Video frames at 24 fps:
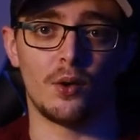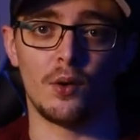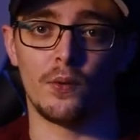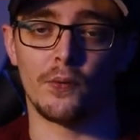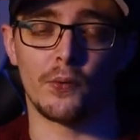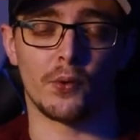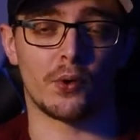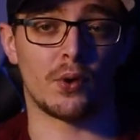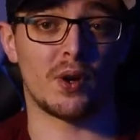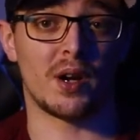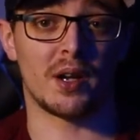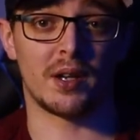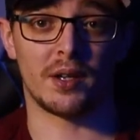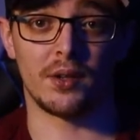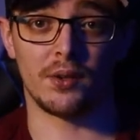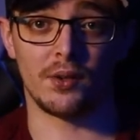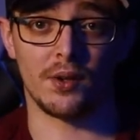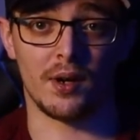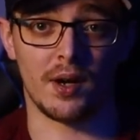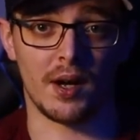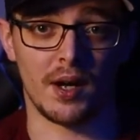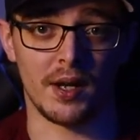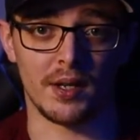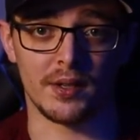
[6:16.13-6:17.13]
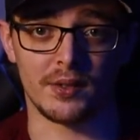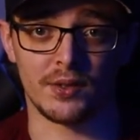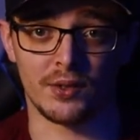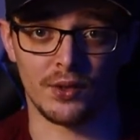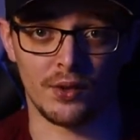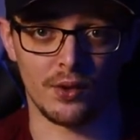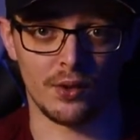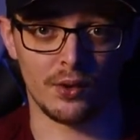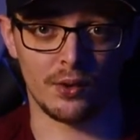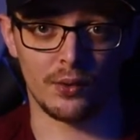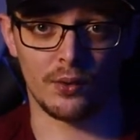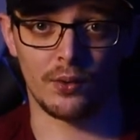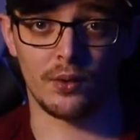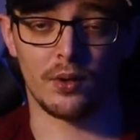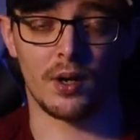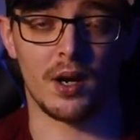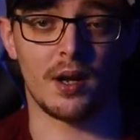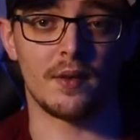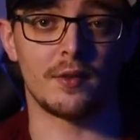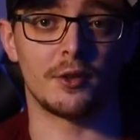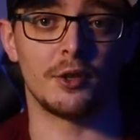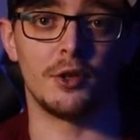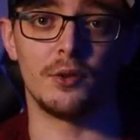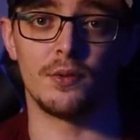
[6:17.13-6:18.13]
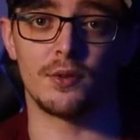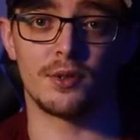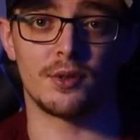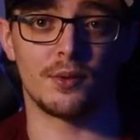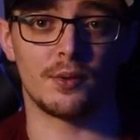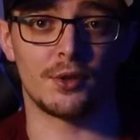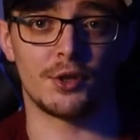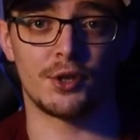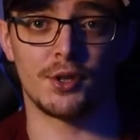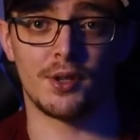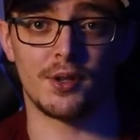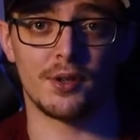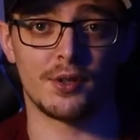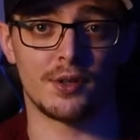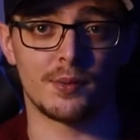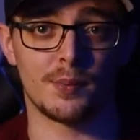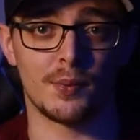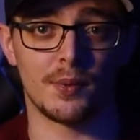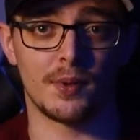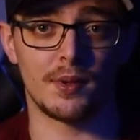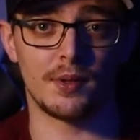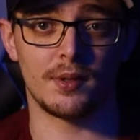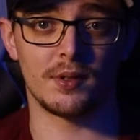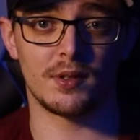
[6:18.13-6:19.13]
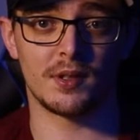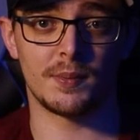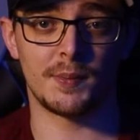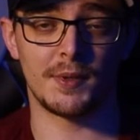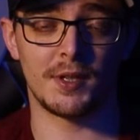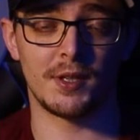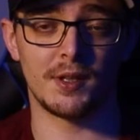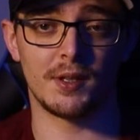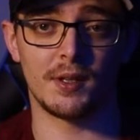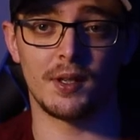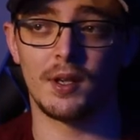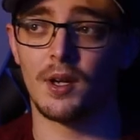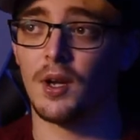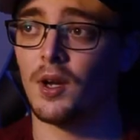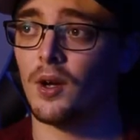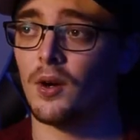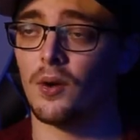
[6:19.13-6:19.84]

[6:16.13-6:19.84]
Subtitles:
over cranking your ISO or having too slow a shutter speed